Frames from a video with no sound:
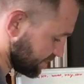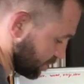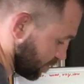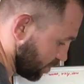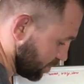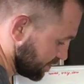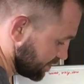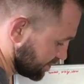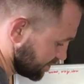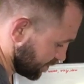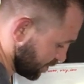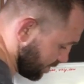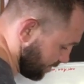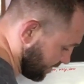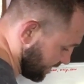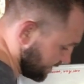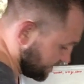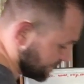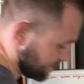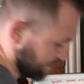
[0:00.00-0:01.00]
start with
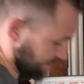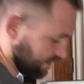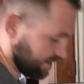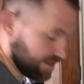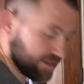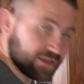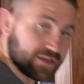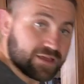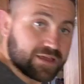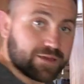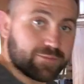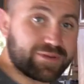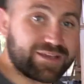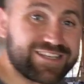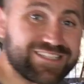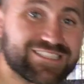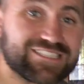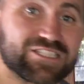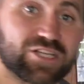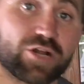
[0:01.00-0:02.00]
service
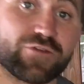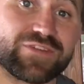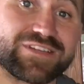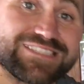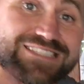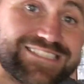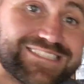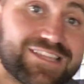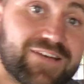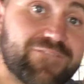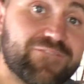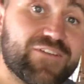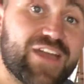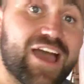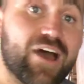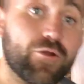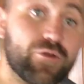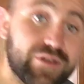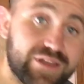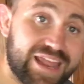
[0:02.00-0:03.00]
because service is the
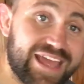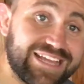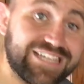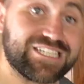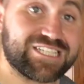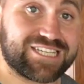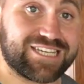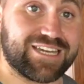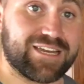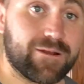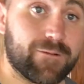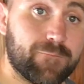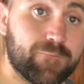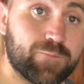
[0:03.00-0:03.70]
foundation.